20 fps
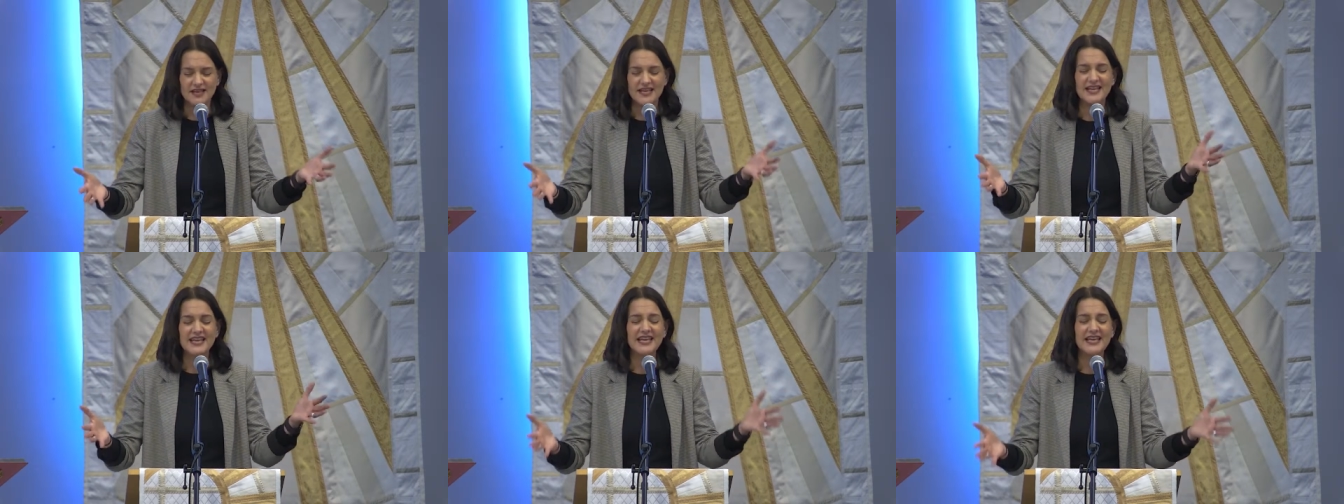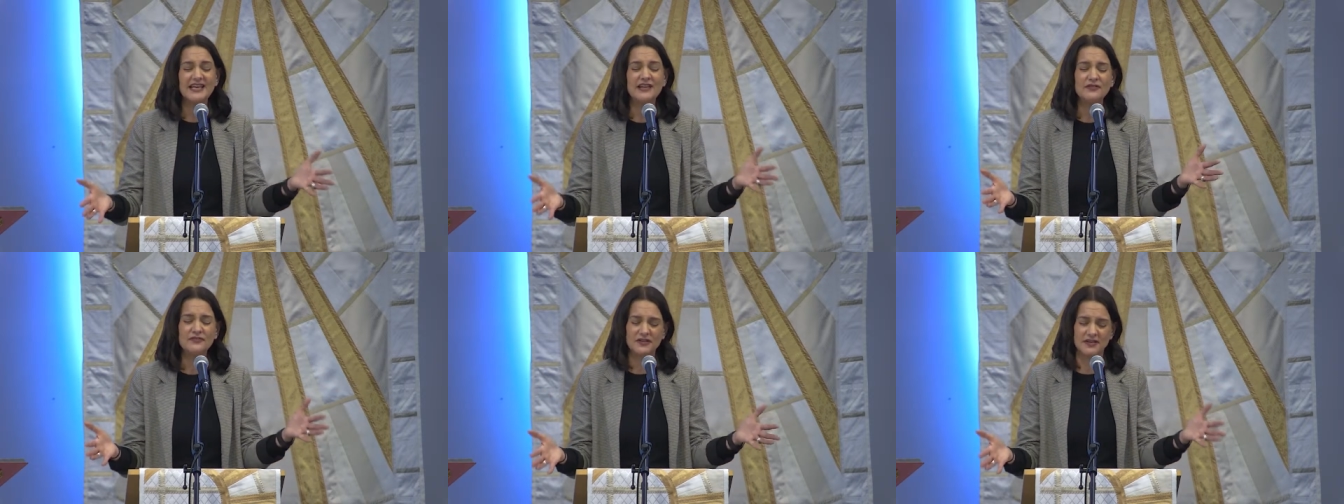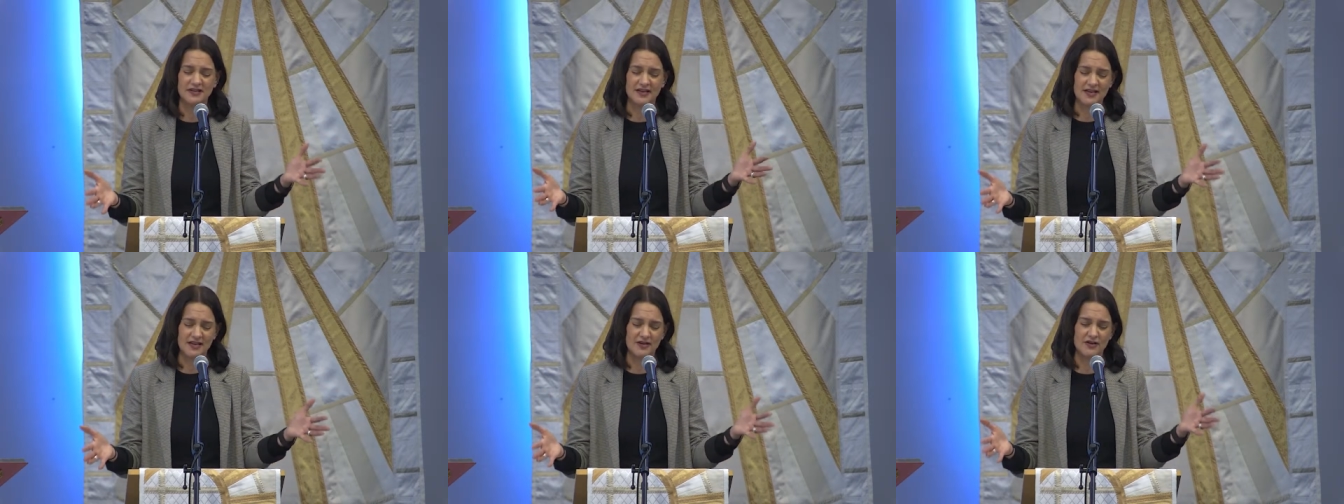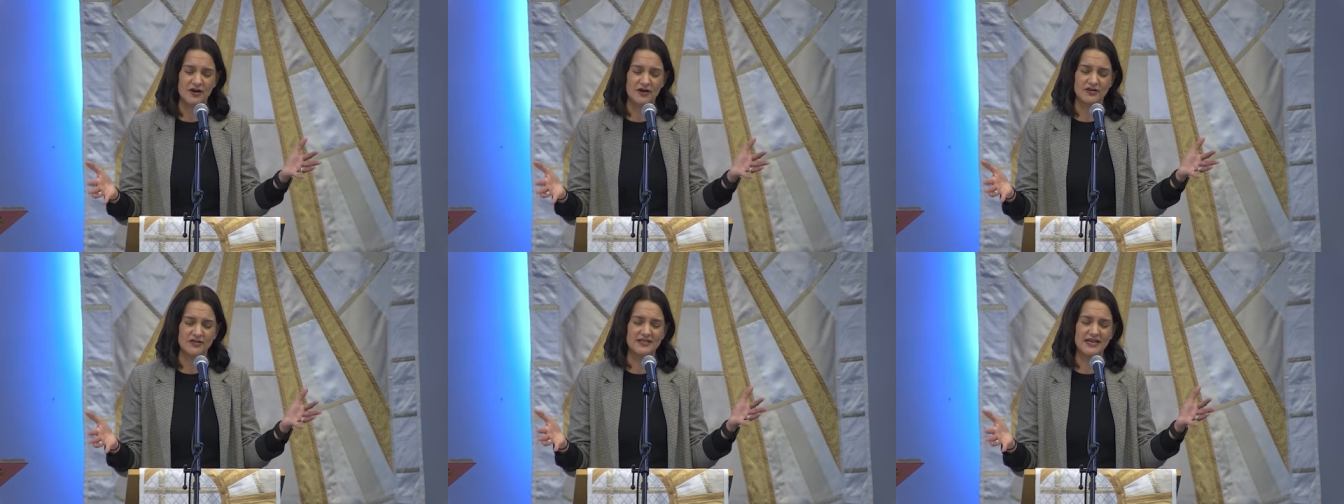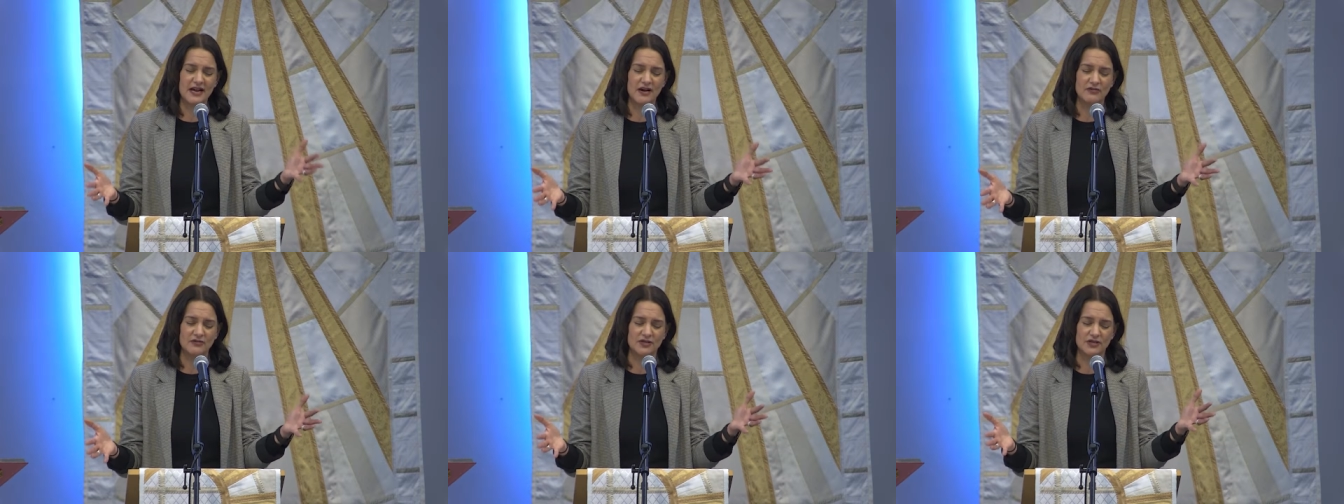even in our
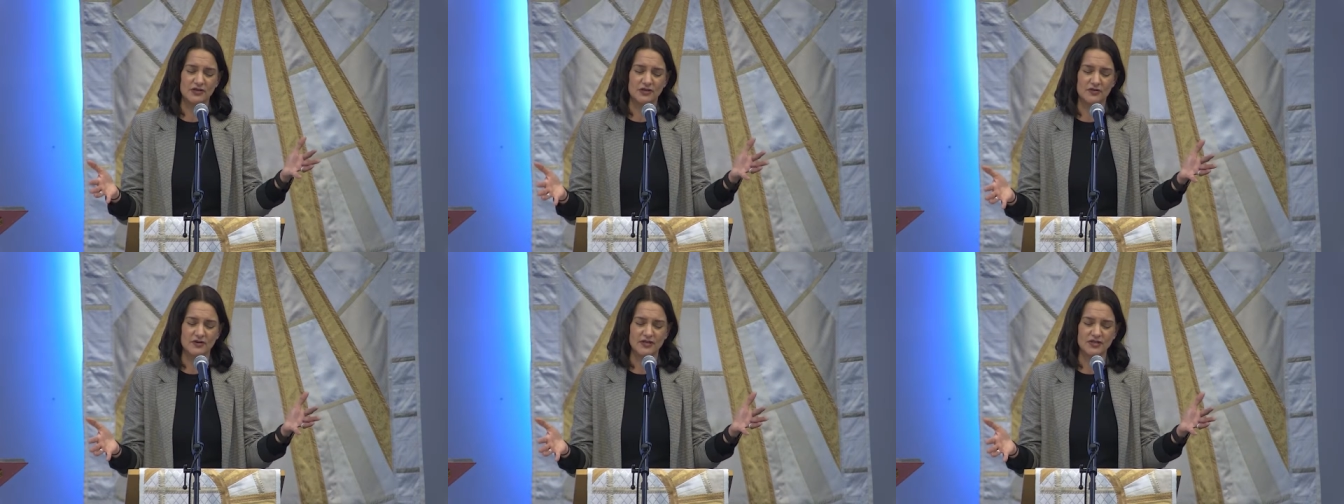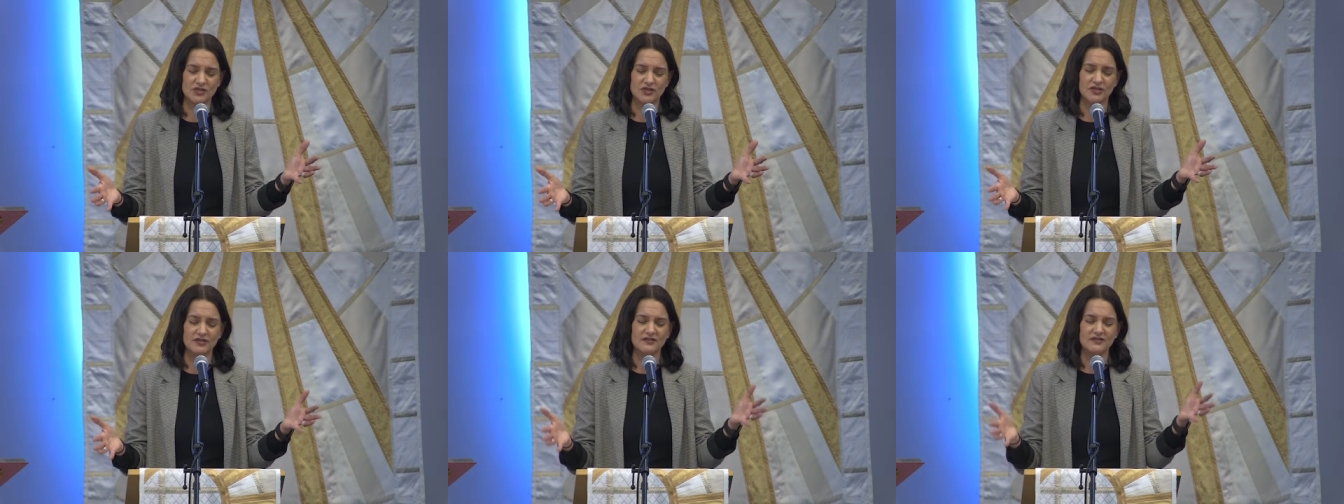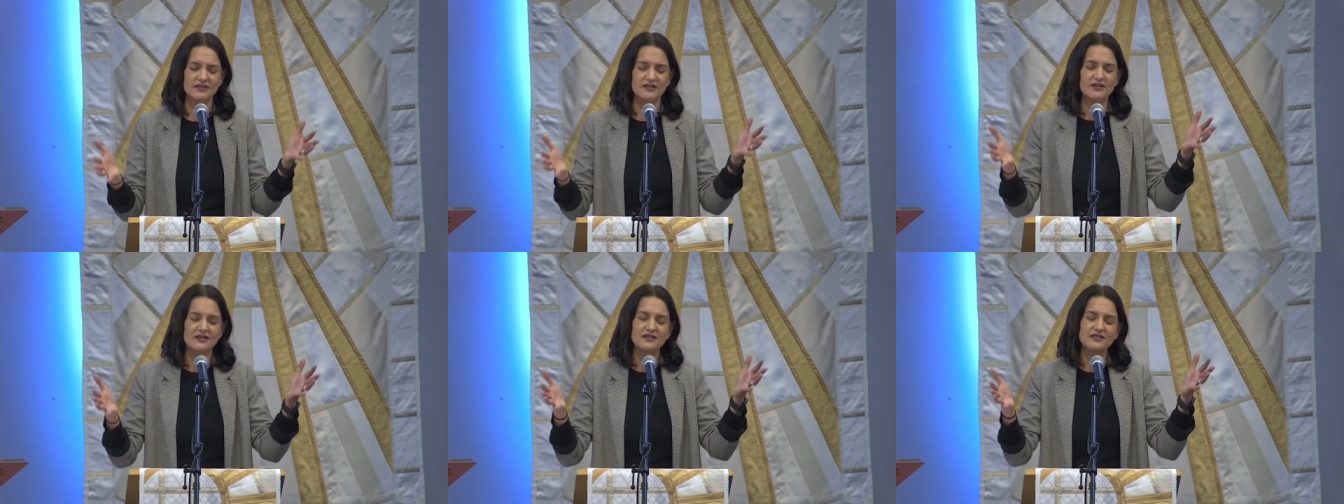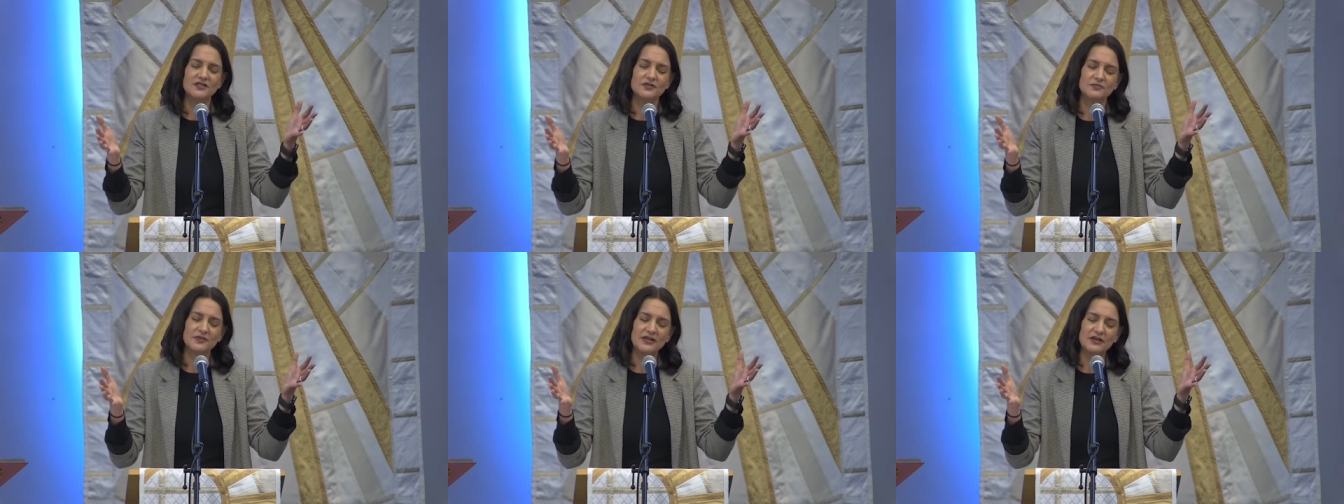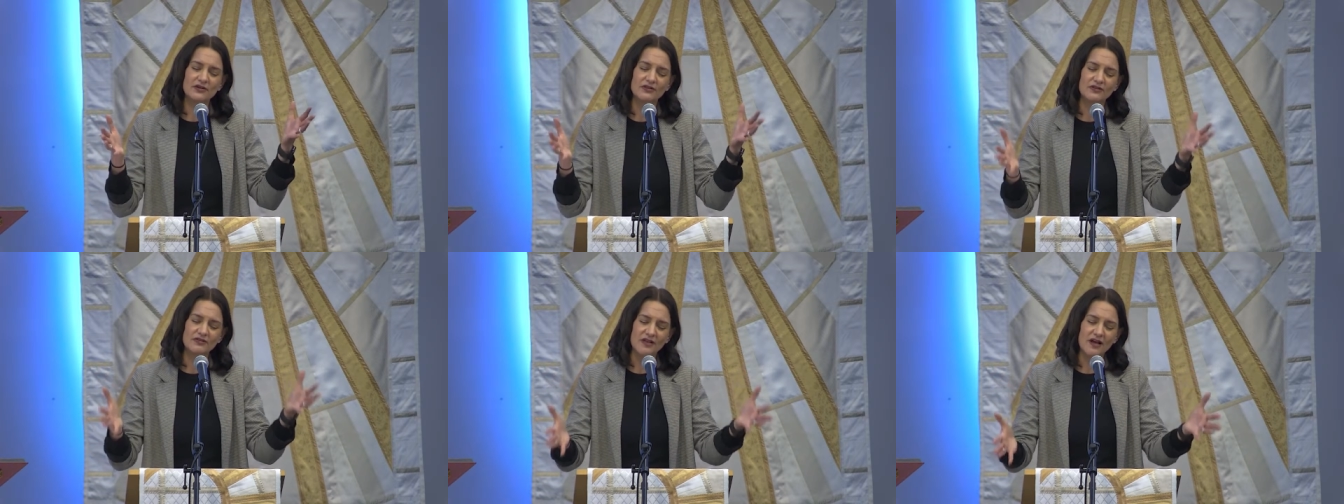doubt and questions, to be
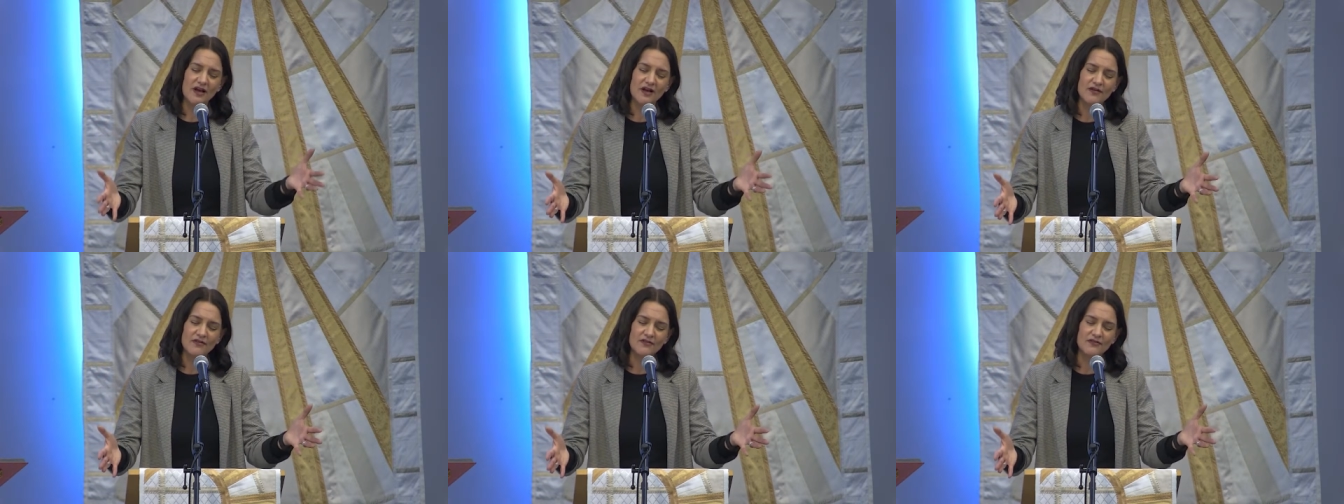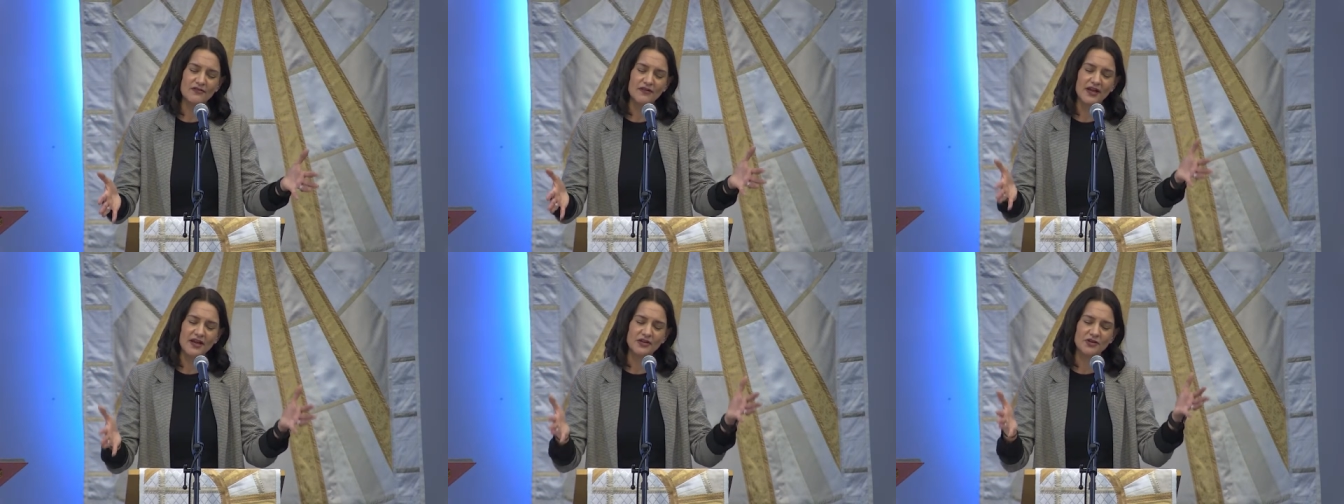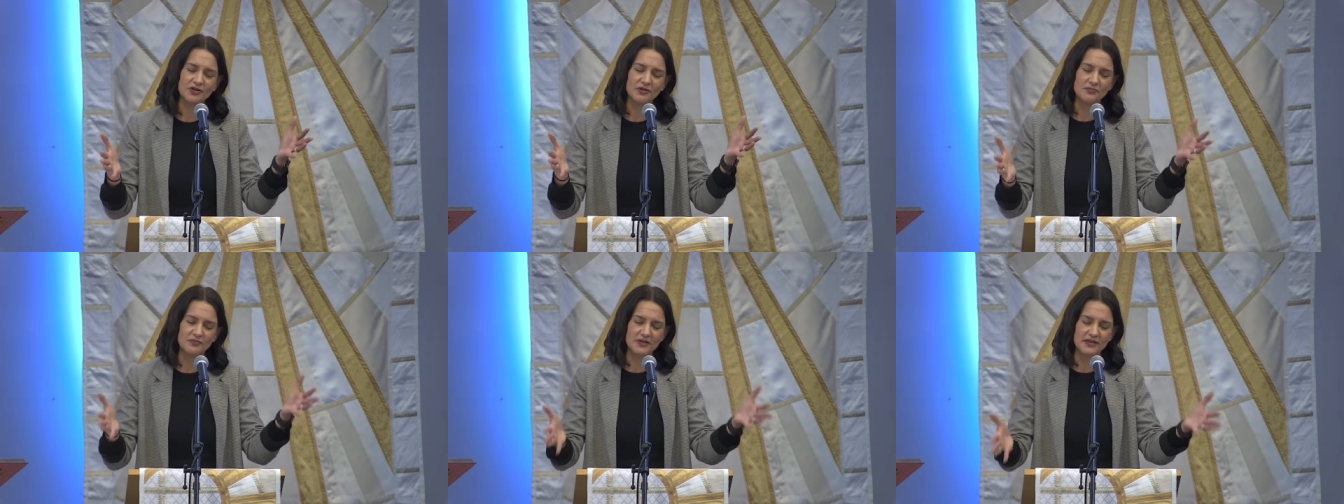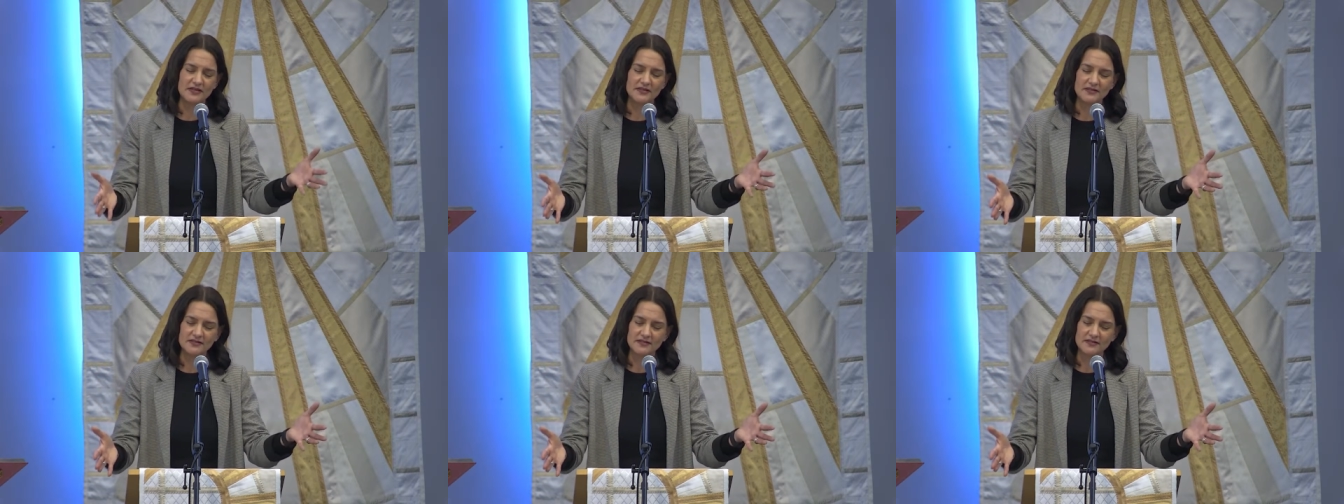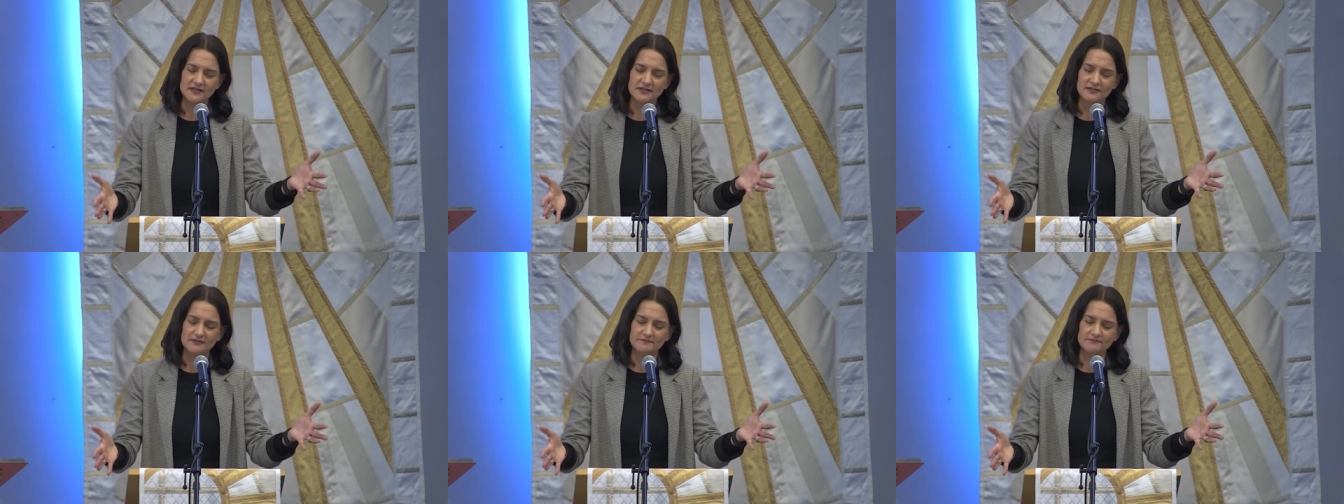your love and your
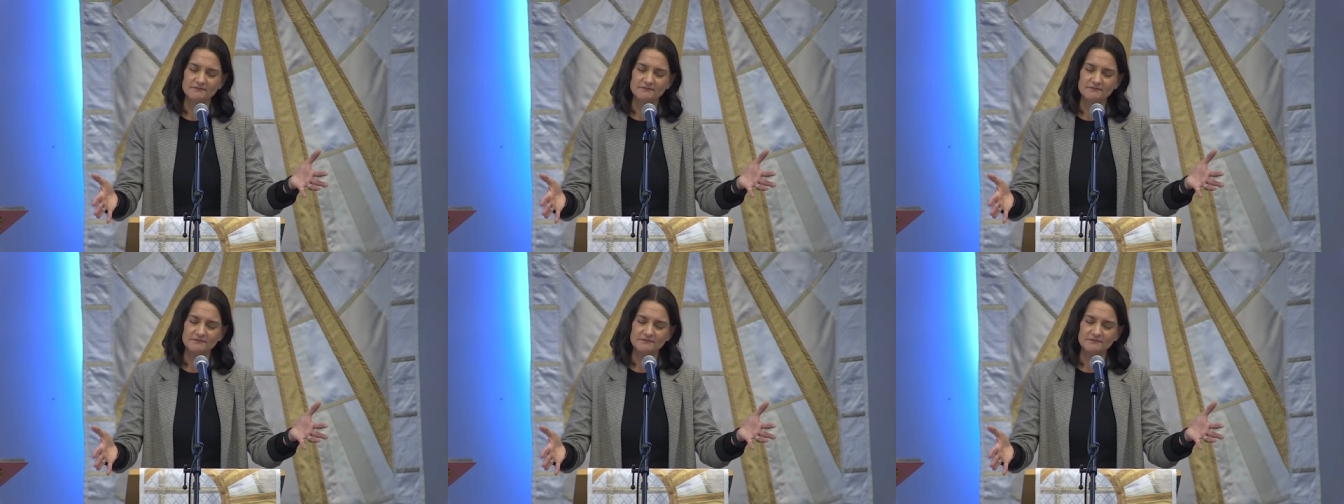peace.